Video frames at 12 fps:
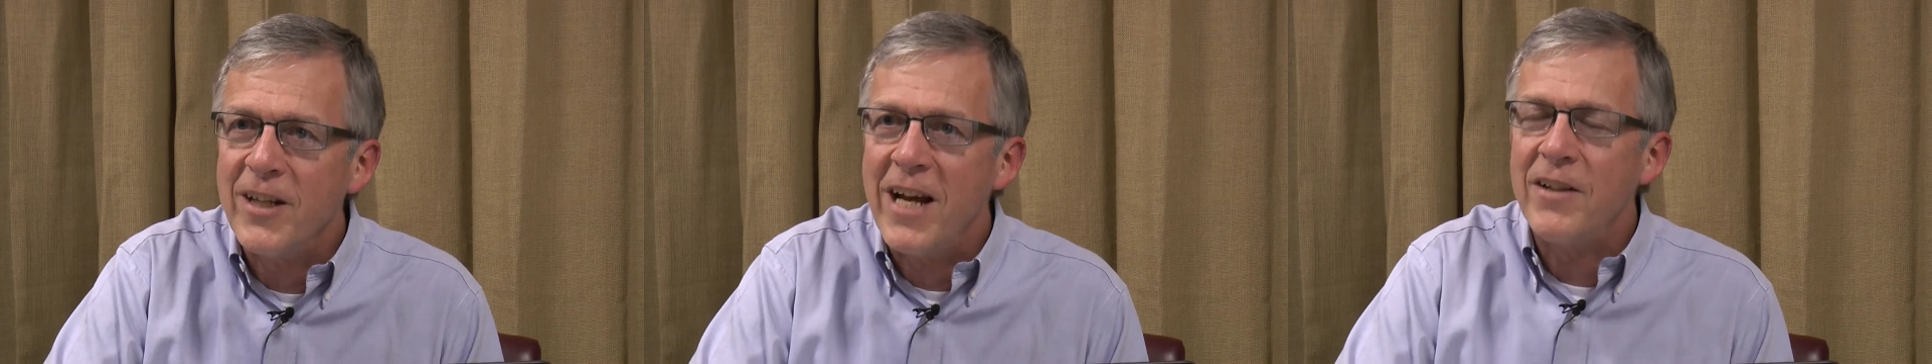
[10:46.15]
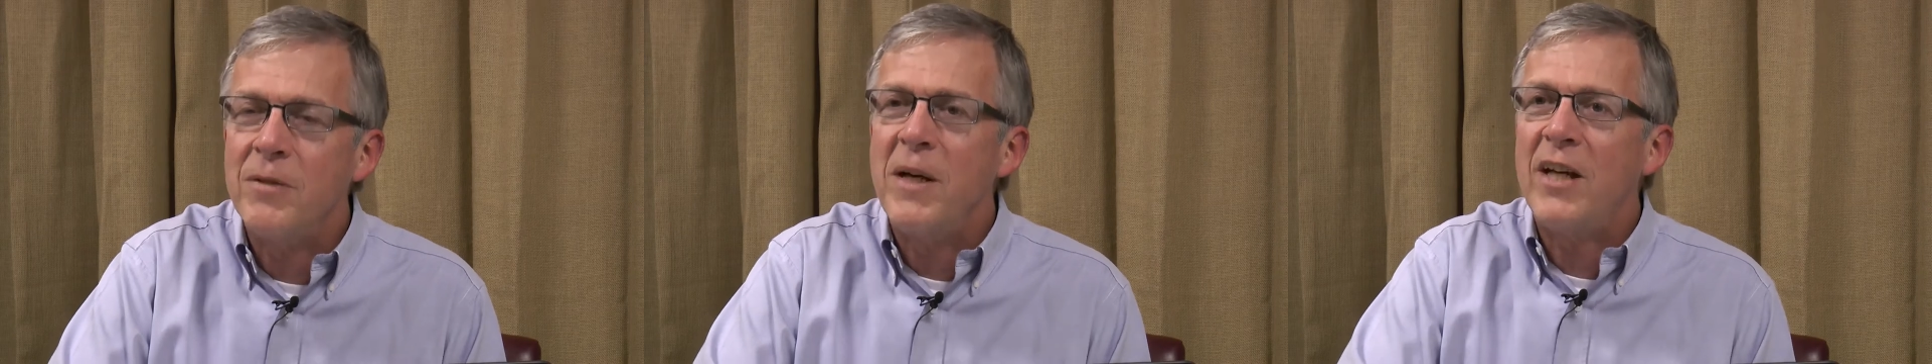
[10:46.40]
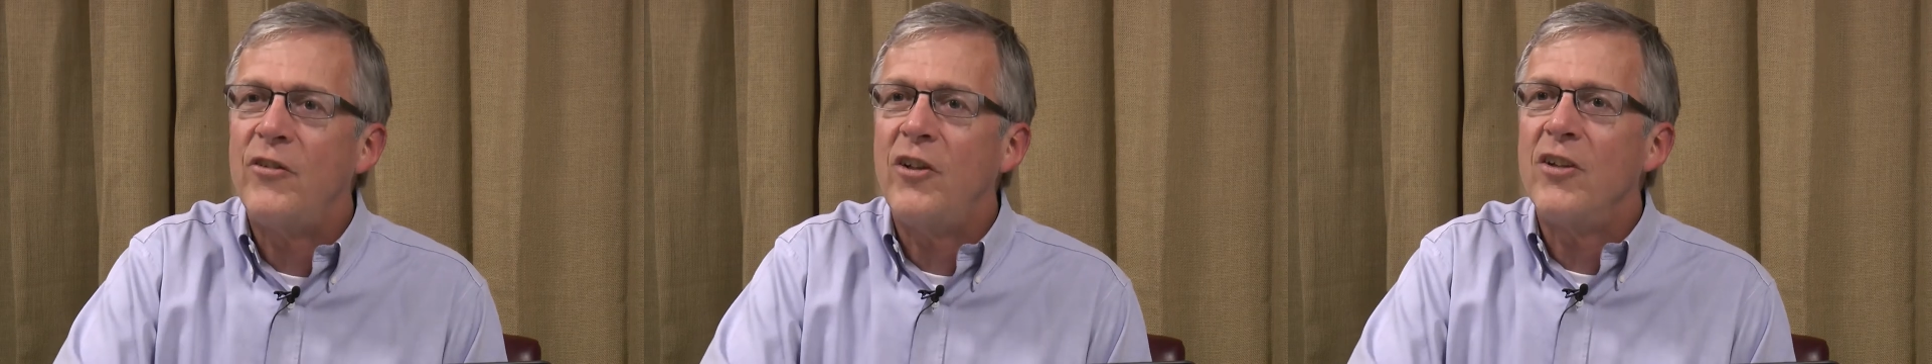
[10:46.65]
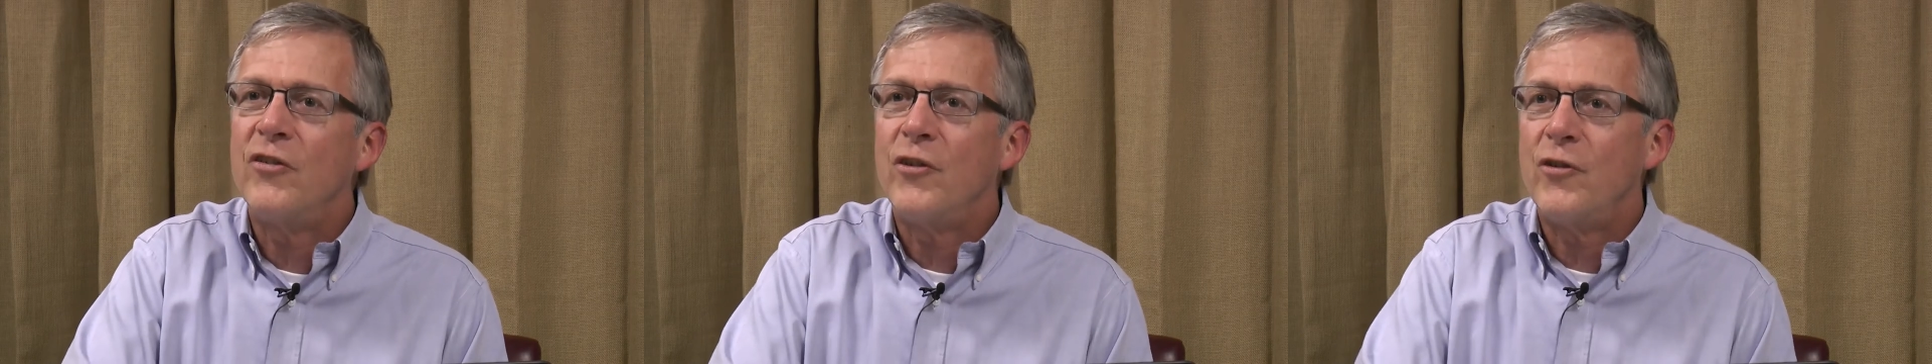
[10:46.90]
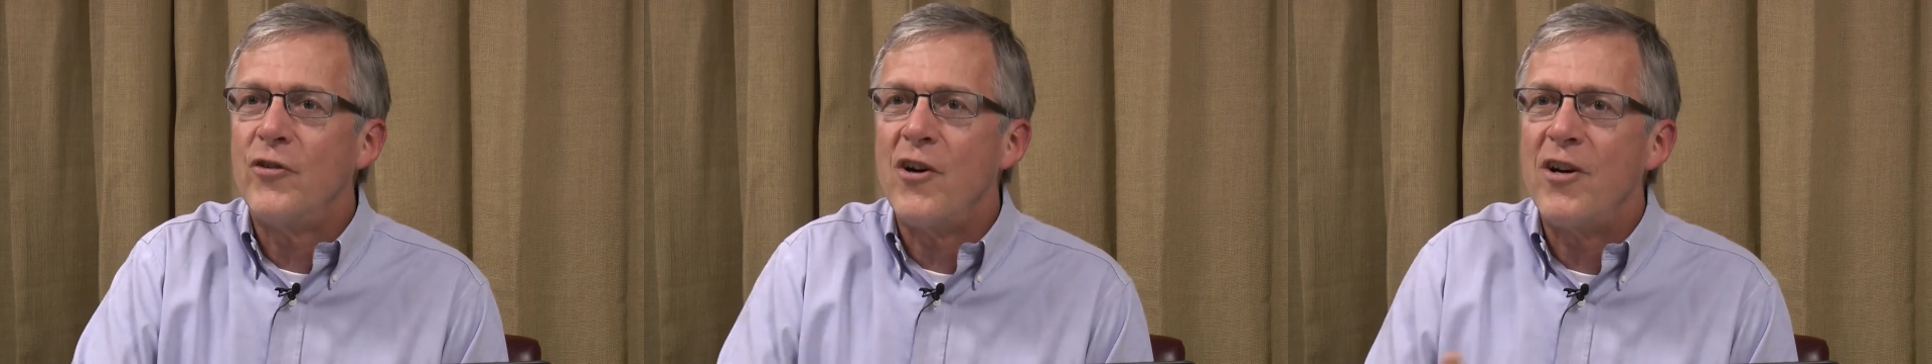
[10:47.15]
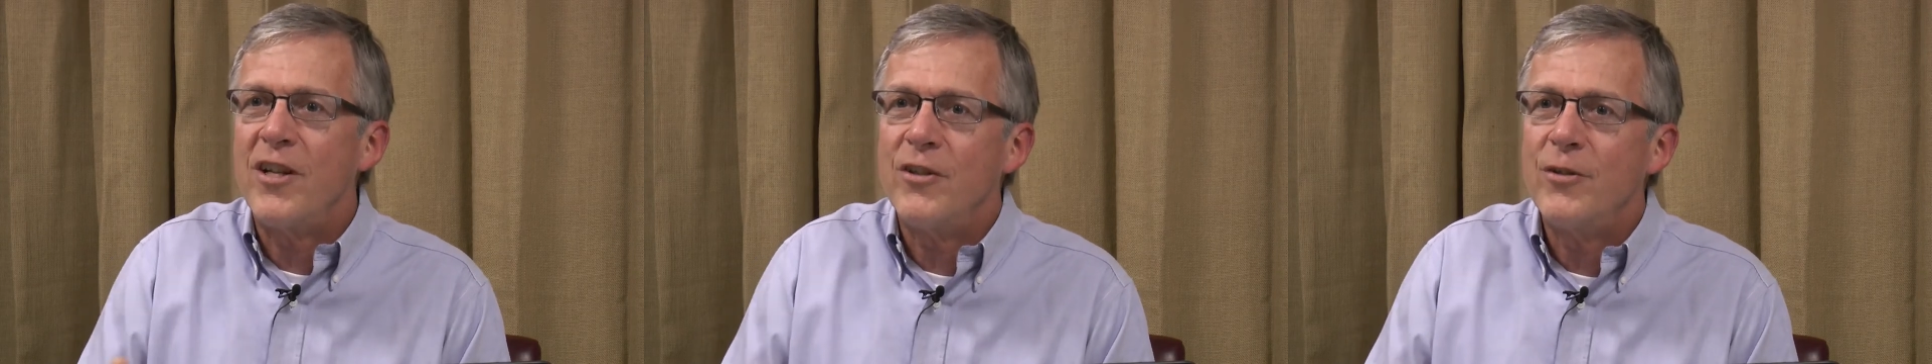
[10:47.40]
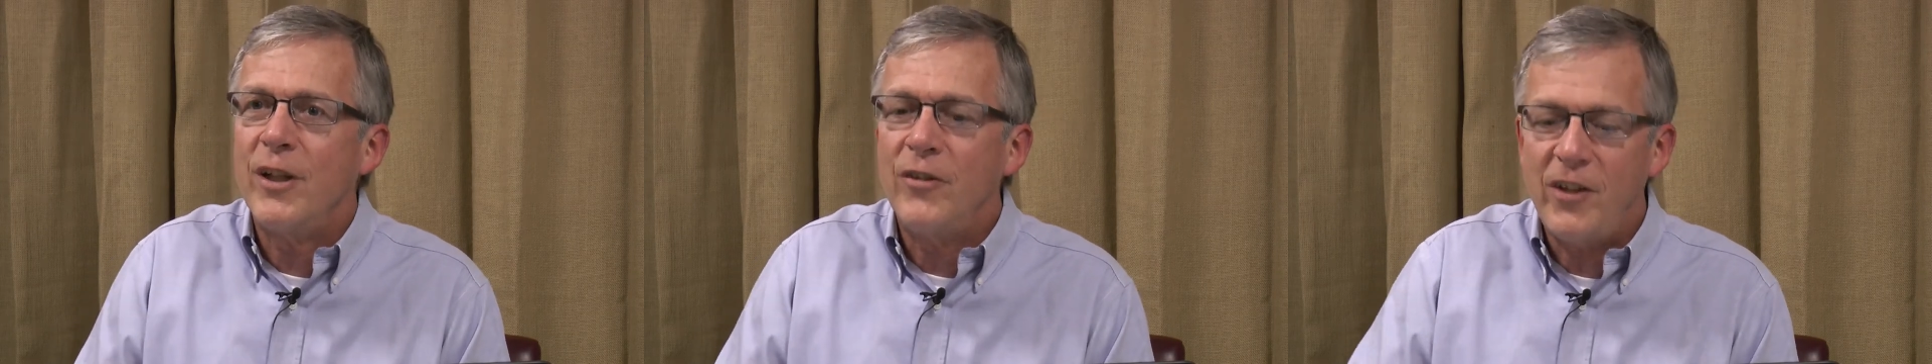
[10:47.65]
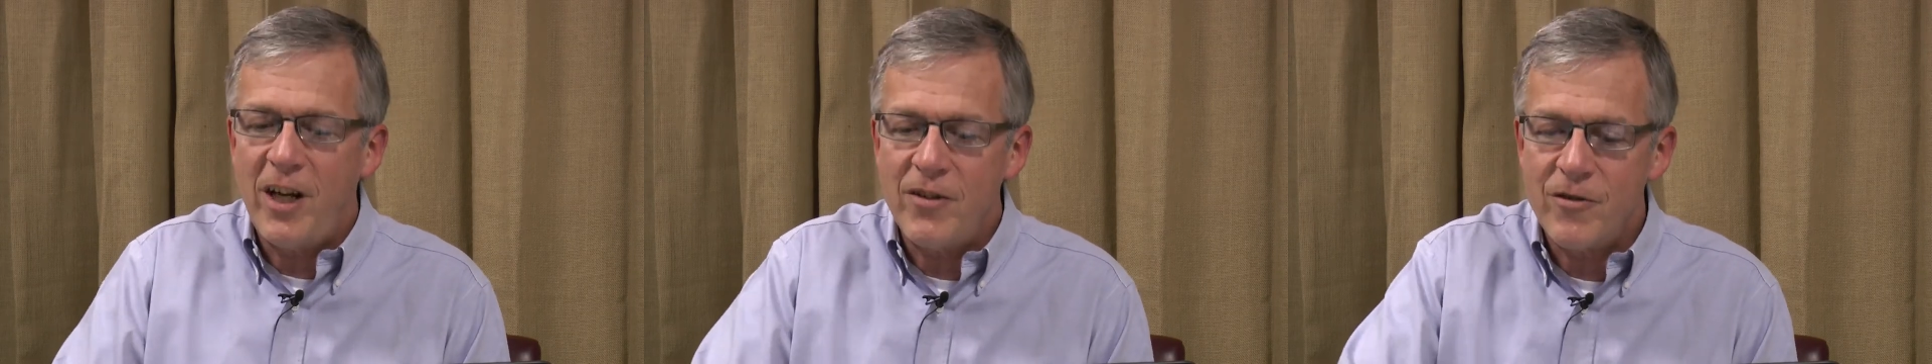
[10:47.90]
Now the Mexicans are starting to
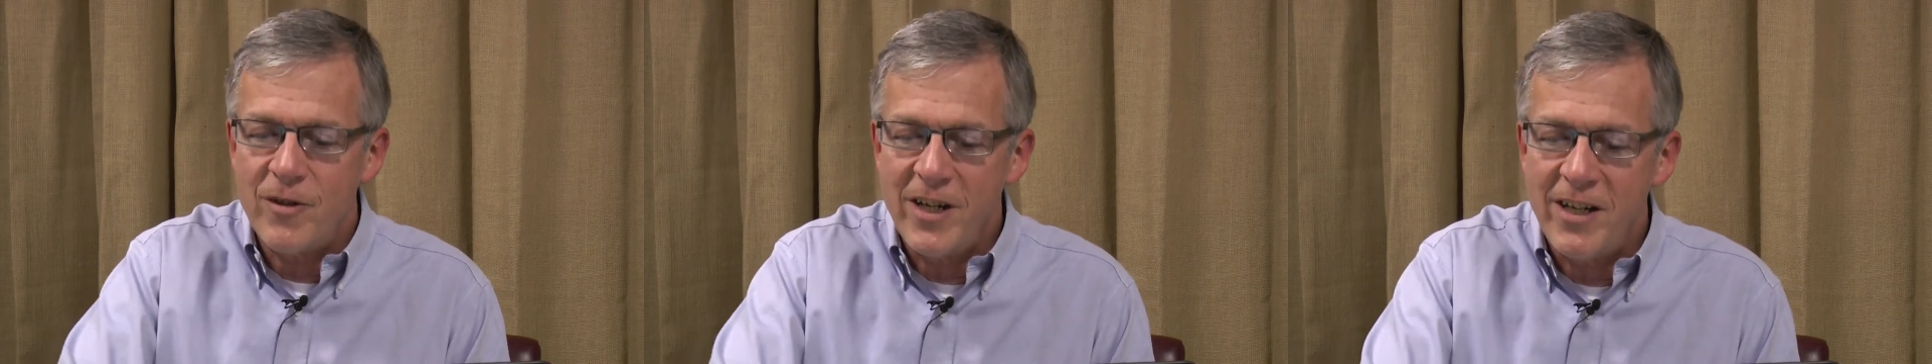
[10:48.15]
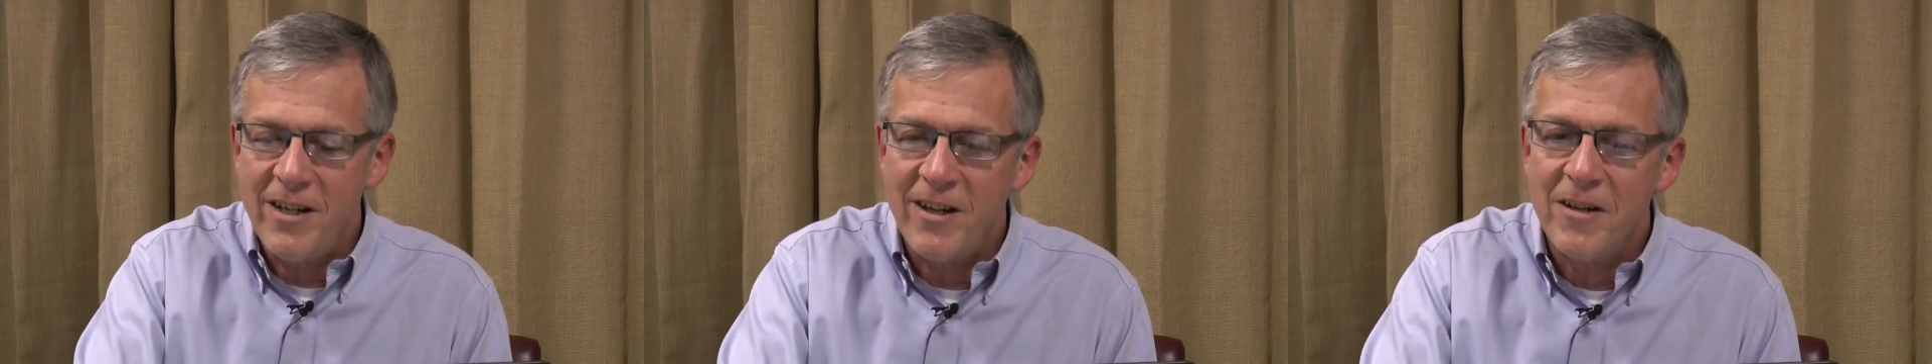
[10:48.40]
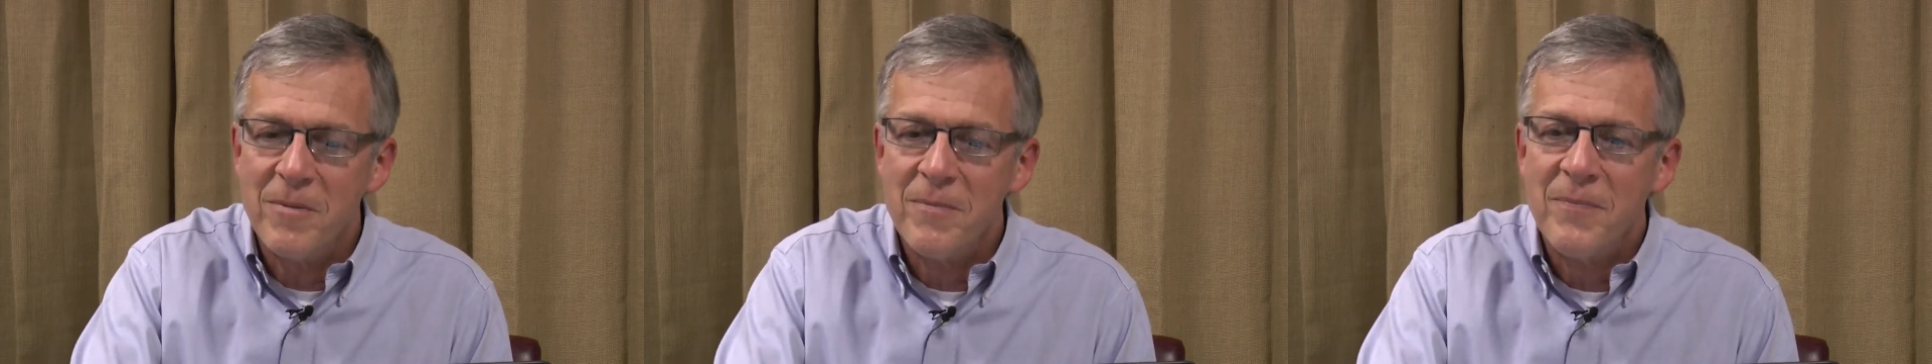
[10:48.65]
exaggerate here.